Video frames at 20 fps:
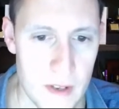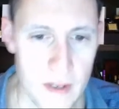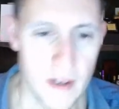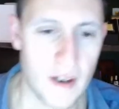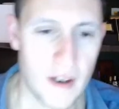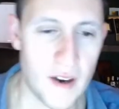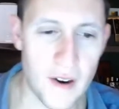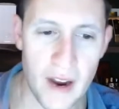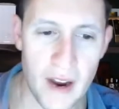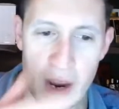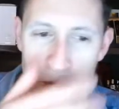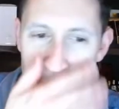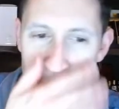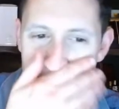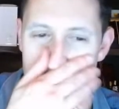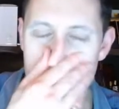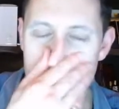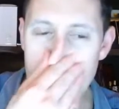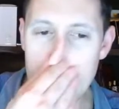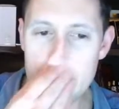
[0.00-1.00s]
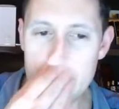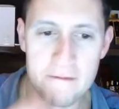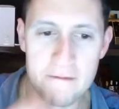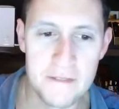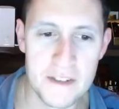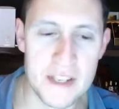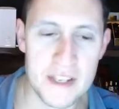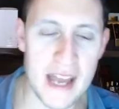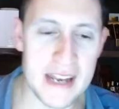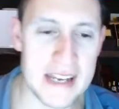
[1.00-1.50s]
All right, we got
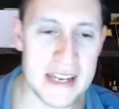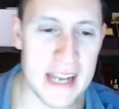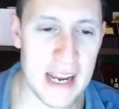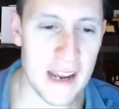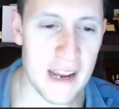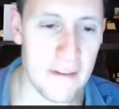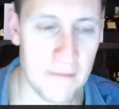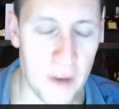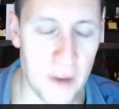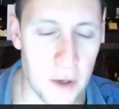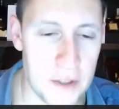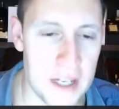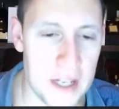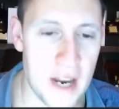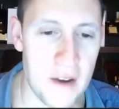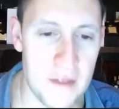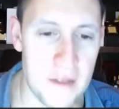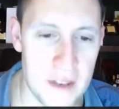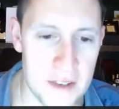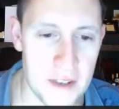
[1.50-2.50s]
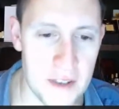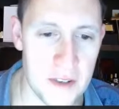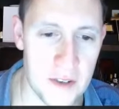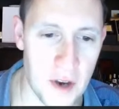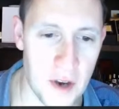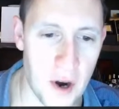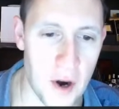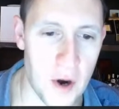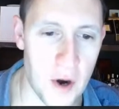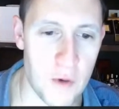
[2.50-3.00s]
Zadig Voltaire. This is
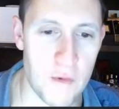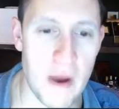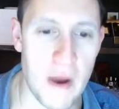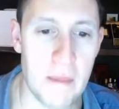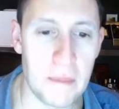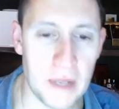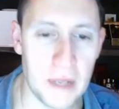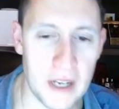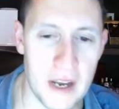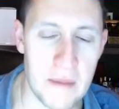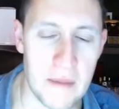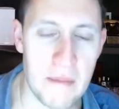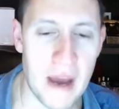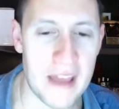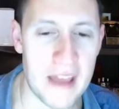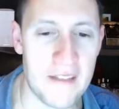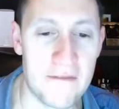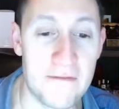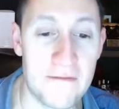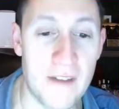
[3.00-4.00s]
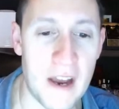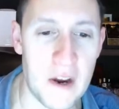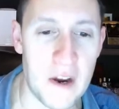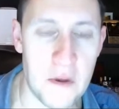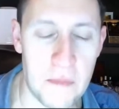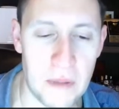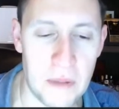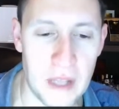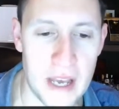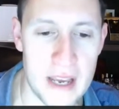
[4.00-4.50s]
her replica by the
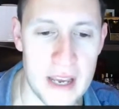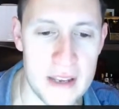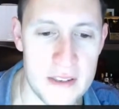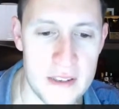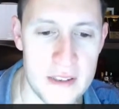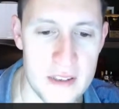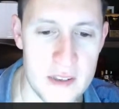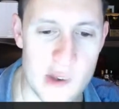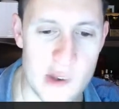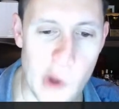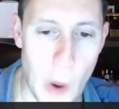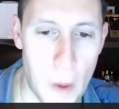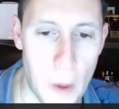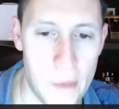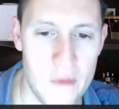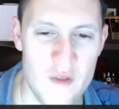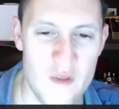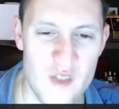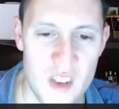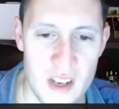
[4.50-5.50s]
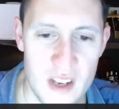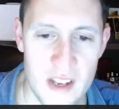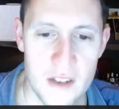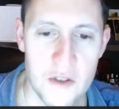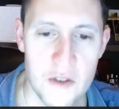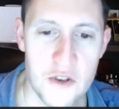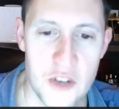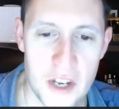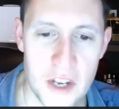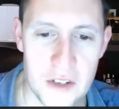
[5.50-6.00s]
fireplace.
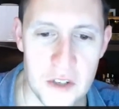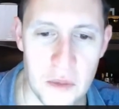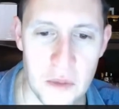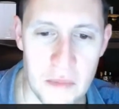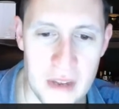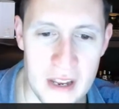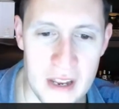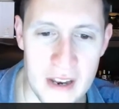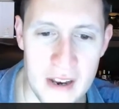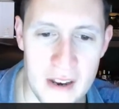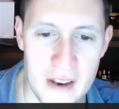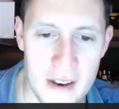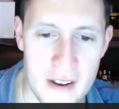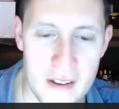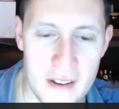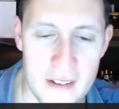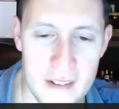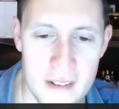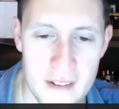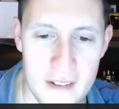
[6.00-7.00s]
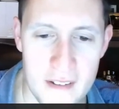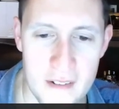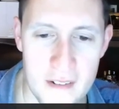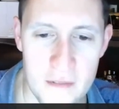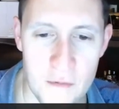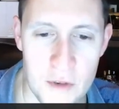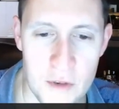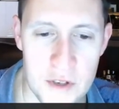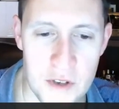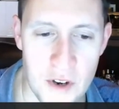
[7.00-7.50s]
Gentleman
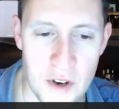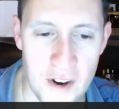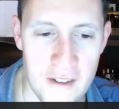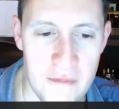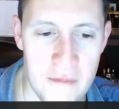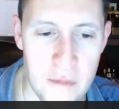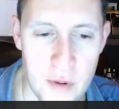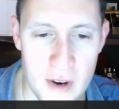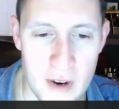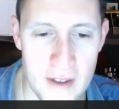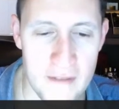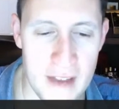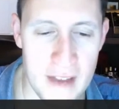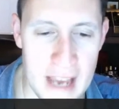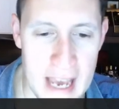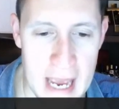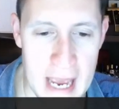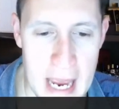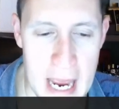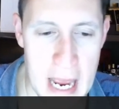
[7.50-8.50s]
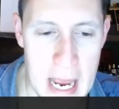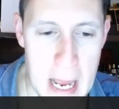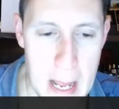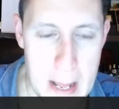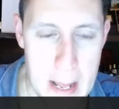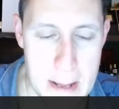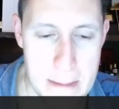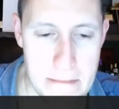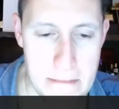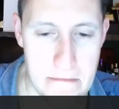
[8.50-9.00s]
Reserve Privé.
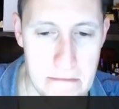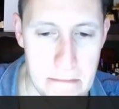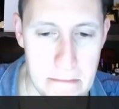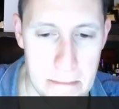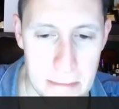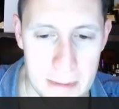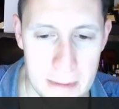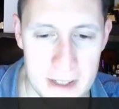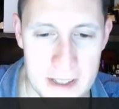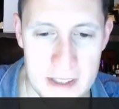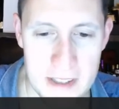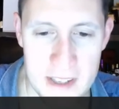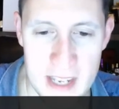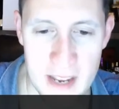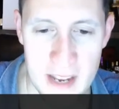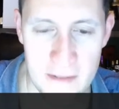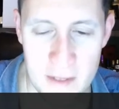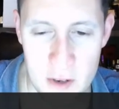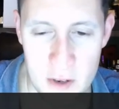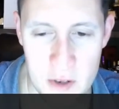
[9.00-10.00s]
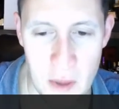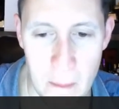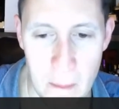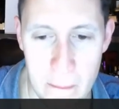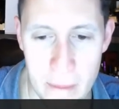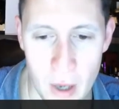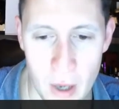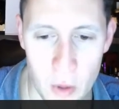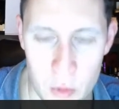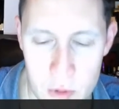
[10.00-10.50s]
Let's see if there's a
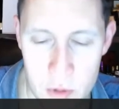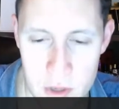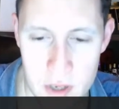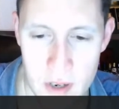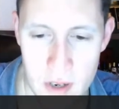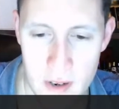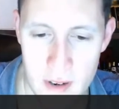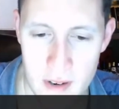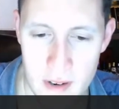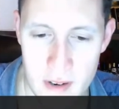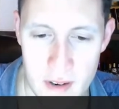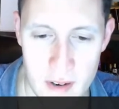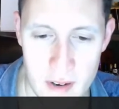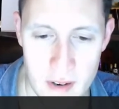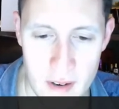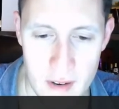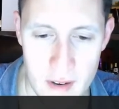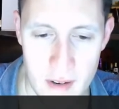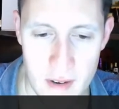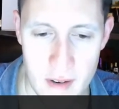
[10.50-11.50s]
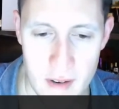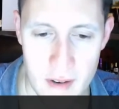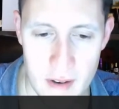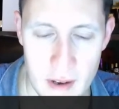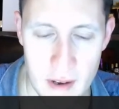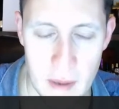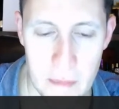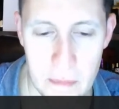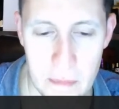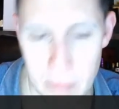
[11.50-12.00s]
boat.
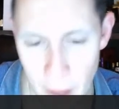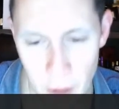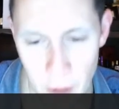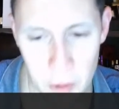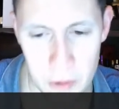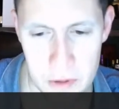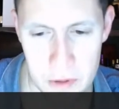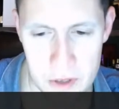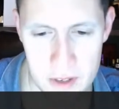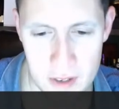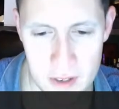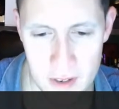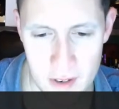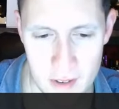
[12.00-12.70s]
A boat.